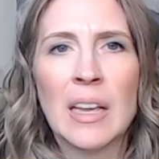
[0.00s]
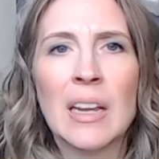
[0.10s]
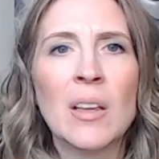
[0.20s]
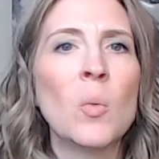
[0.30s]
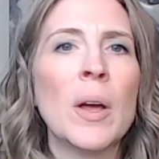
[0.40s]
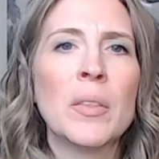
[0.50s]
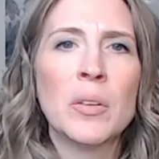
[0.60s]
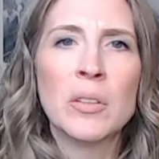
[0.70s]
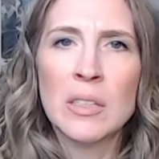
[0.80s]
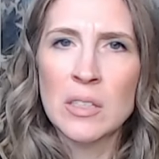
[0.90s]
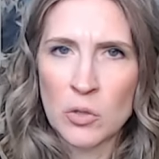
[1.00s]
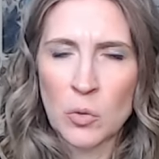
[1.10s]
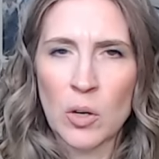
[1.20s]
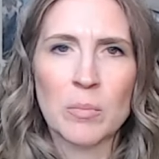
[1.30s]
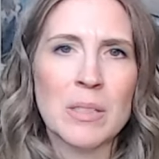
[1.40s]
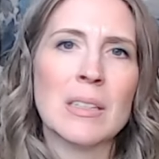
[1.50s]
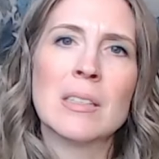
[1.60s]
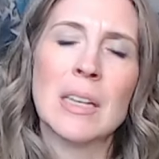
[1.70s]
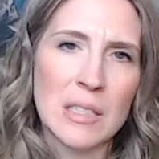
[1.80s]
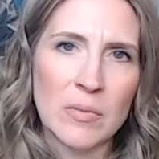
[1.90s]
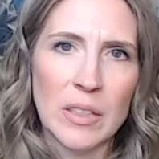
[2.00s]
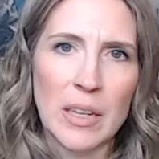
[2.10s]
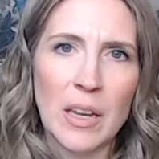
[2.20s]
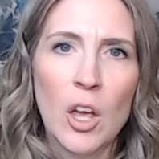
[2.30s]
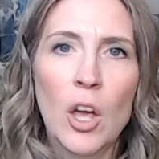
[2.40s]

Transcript: that it weathered this storm successfully,